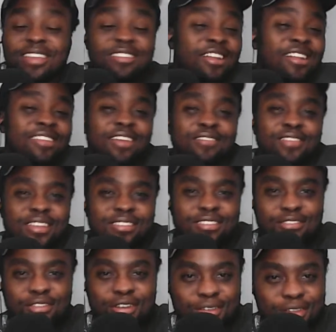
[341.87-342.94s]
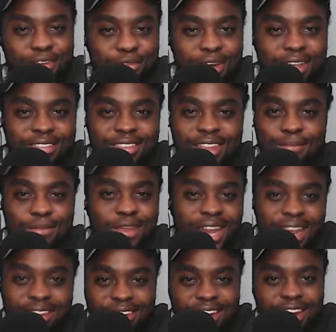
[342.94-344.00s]
Chelsea have just drawn with Wrexham.
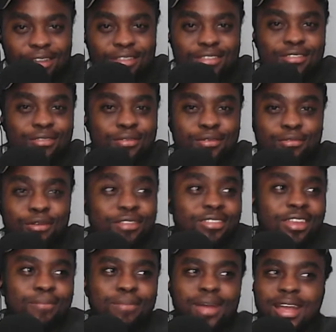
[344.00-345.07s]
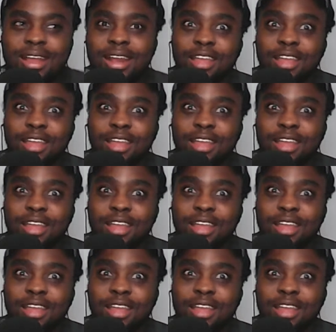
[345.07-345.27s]
United lost to Rosenborg.